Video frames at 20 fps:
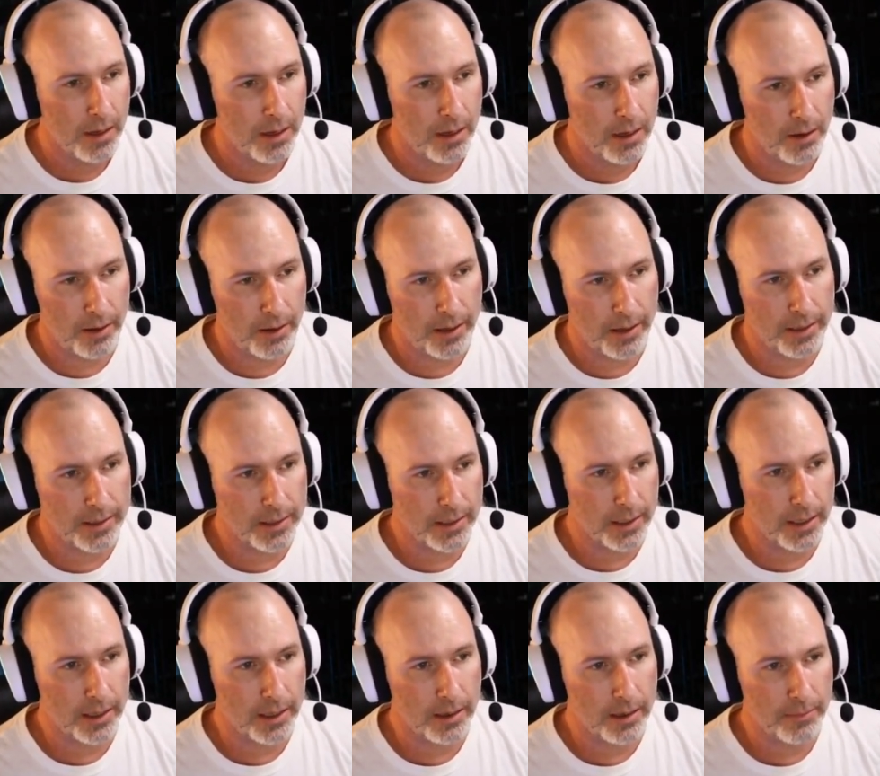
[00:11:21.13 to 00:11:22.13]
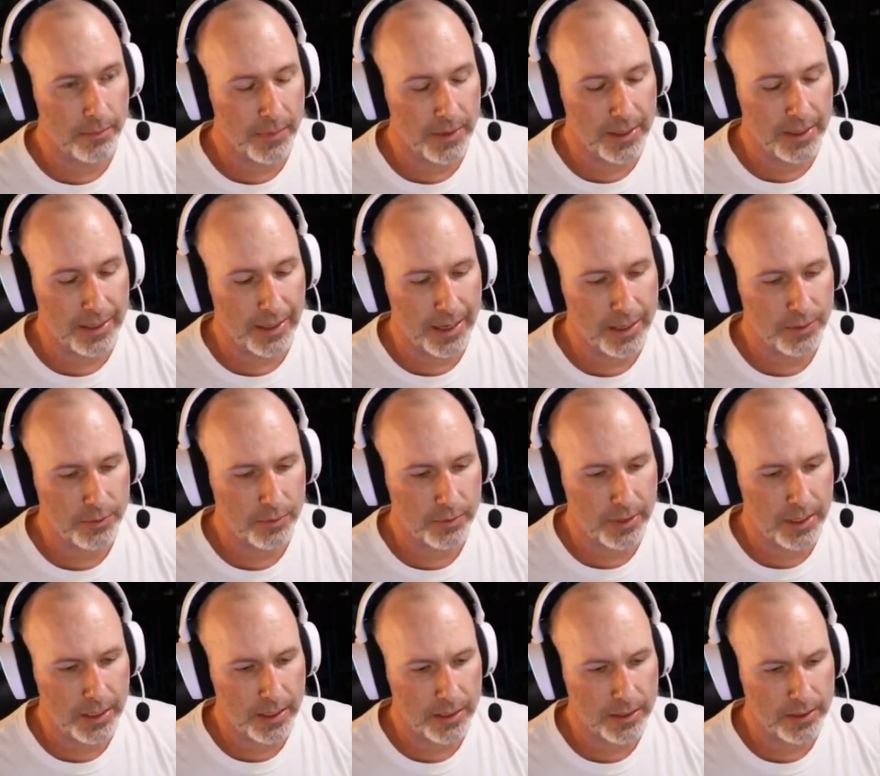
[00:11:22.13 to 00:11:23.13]
All right, the last
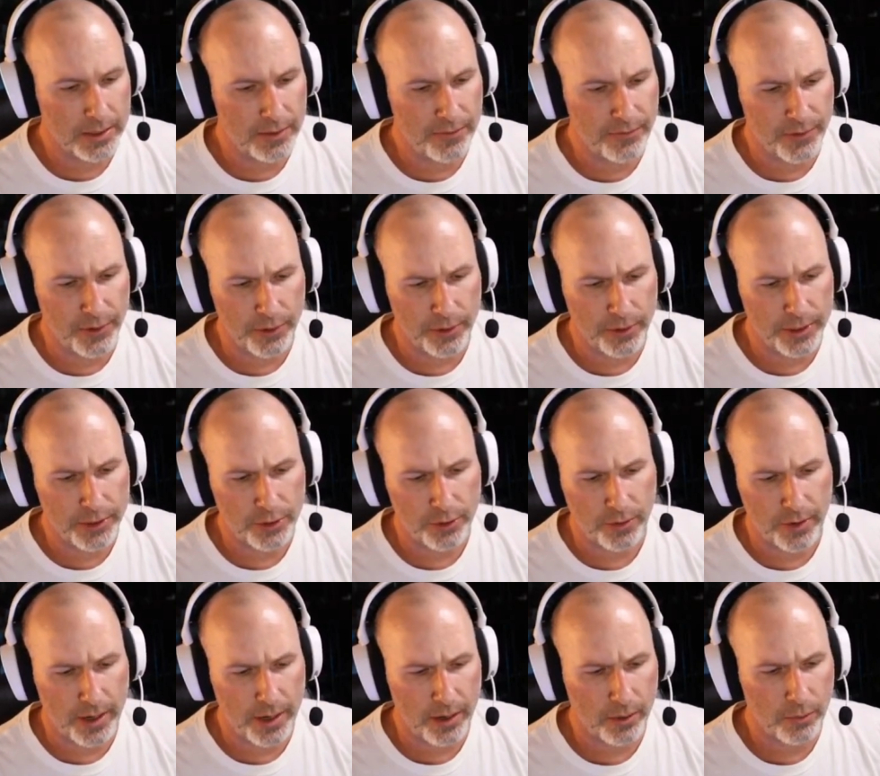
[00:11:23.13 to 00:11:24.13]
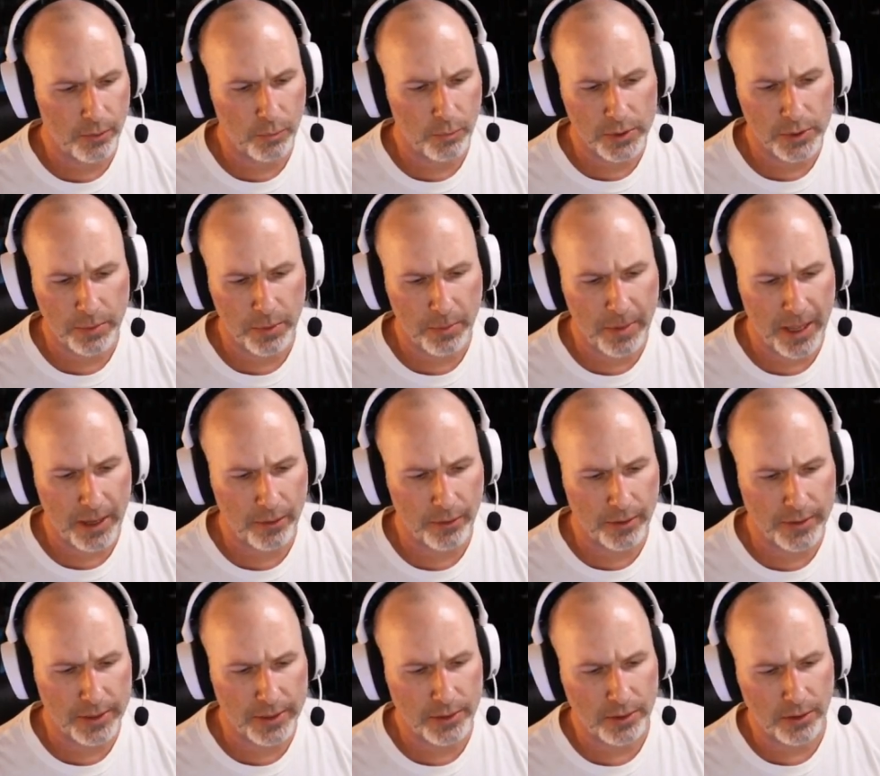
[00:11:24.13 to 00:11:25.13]
one is the Furious Crown. Once per battle
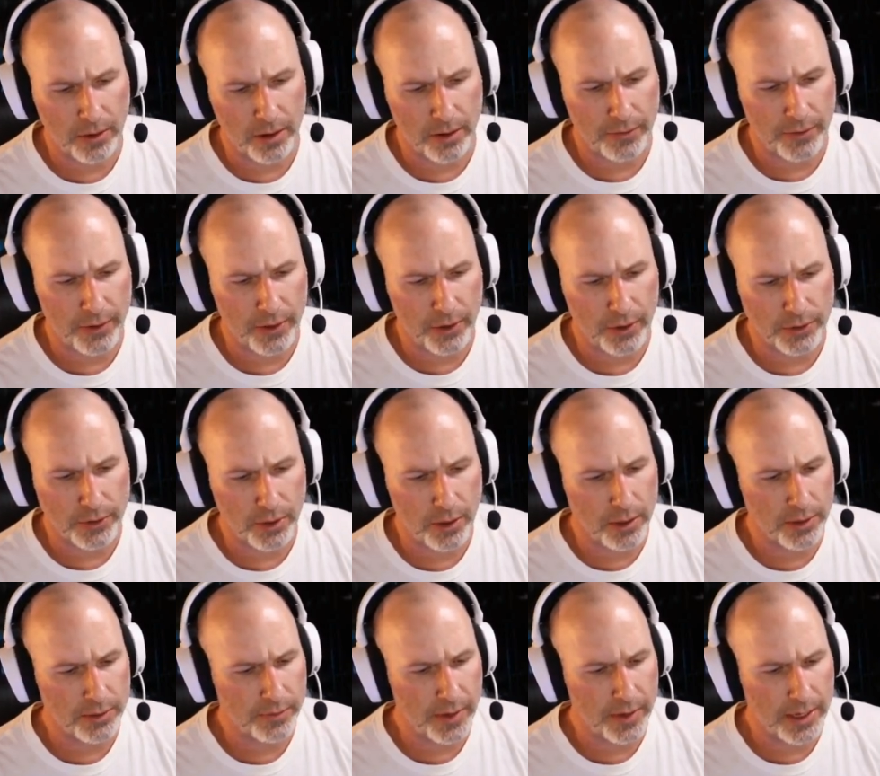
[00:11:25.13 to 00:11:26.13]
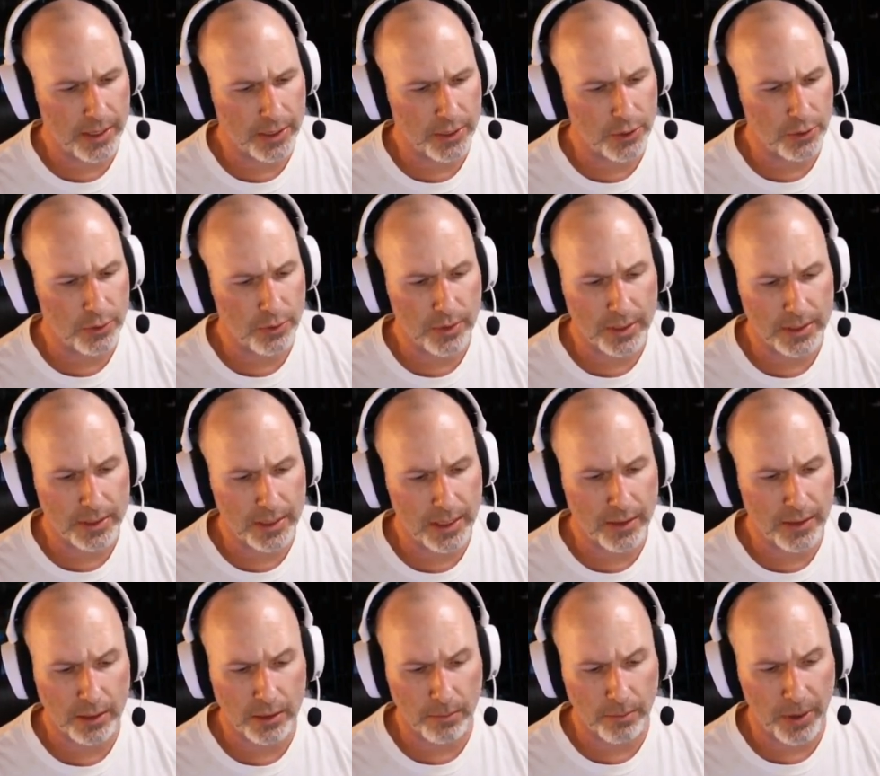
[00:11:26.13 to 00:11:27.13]
at the start of your charge phase, you can say
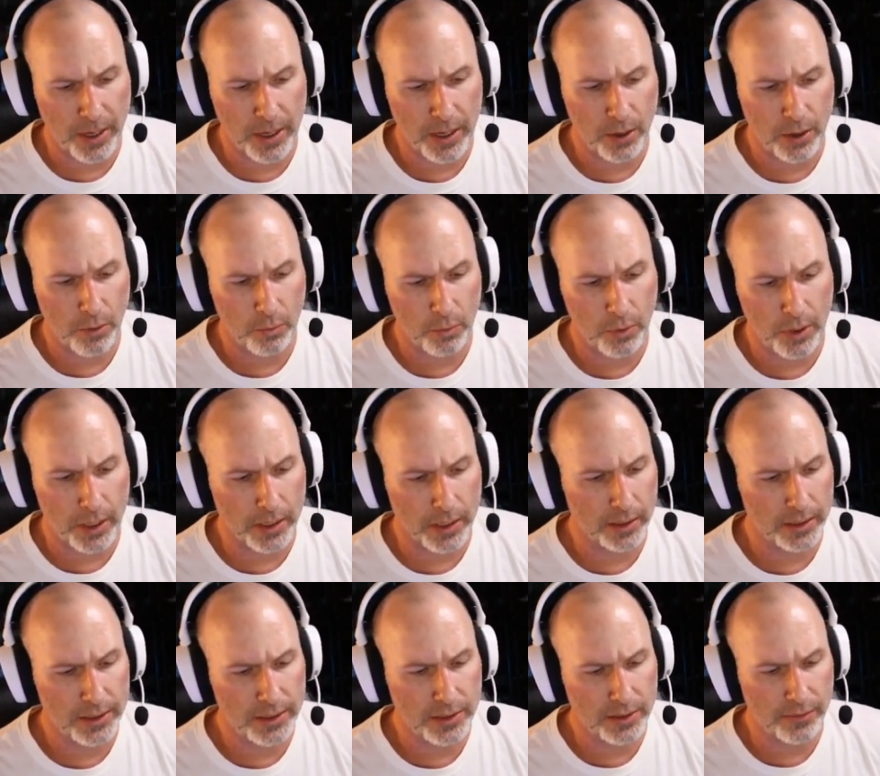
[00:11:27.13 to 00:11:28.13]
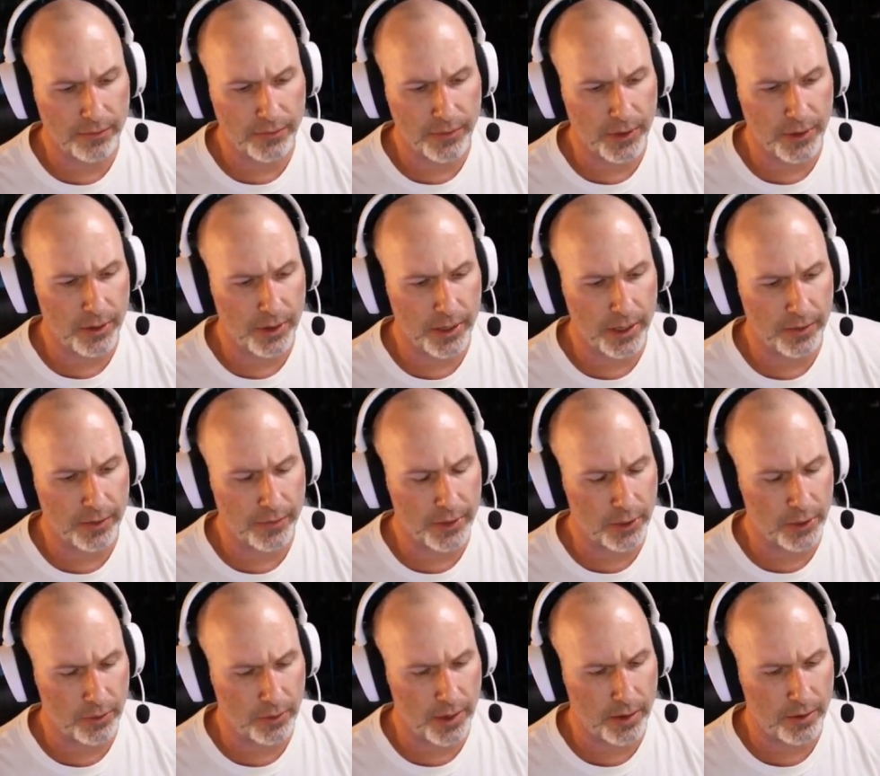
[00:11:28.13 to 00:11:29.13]
that the bearer will unleash the fury of the
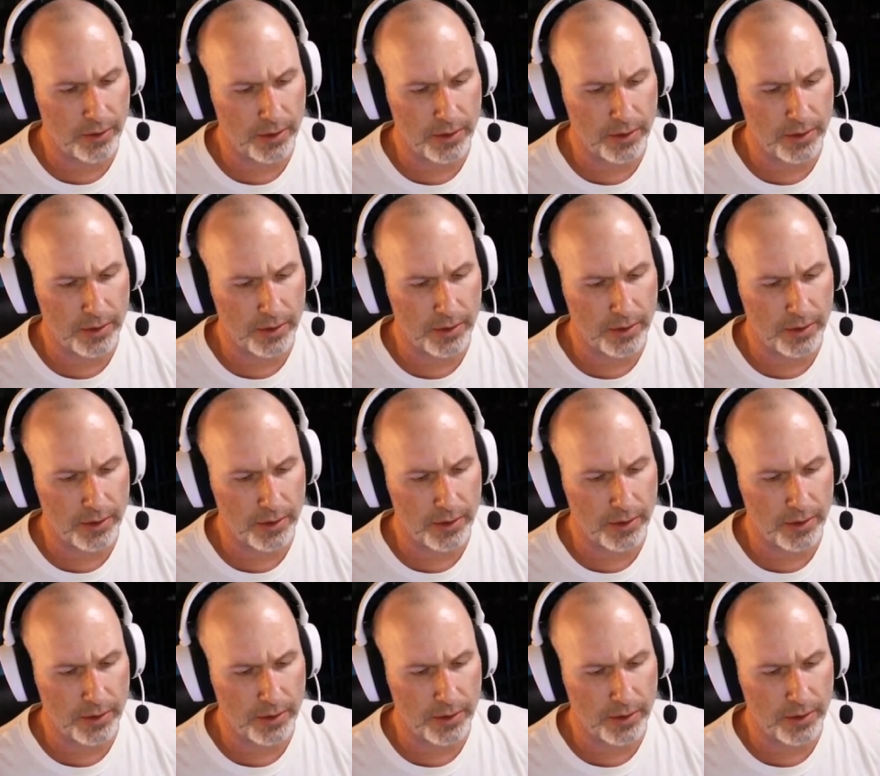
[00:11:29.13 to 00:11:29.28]
crown.